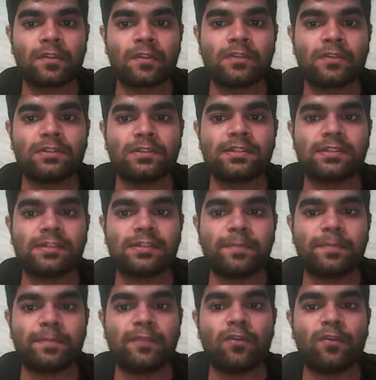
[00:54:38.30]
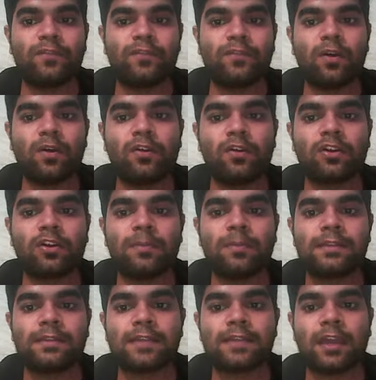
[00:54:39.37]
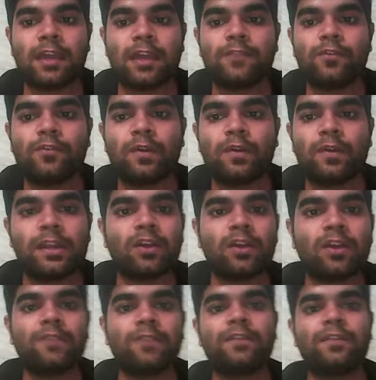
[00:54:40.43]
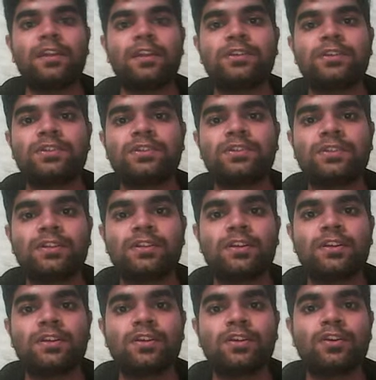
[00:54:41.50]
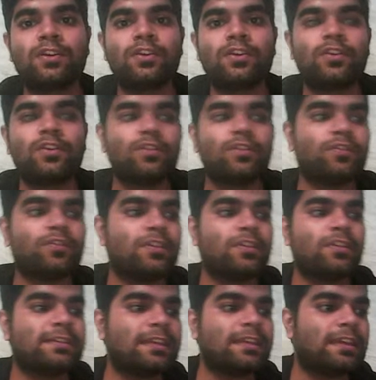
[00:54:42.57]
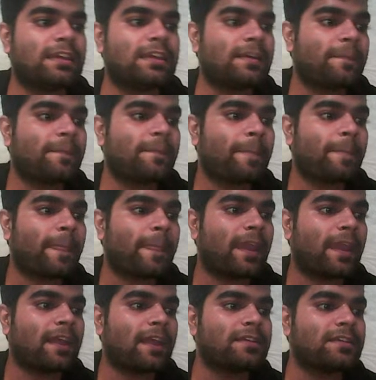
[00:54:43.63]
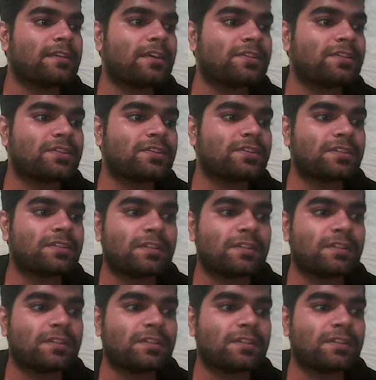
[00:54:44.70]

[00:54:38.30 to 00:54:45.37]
So this is the preview of the all documents, and if you click on the finish, so you'll see, hey Rajesh,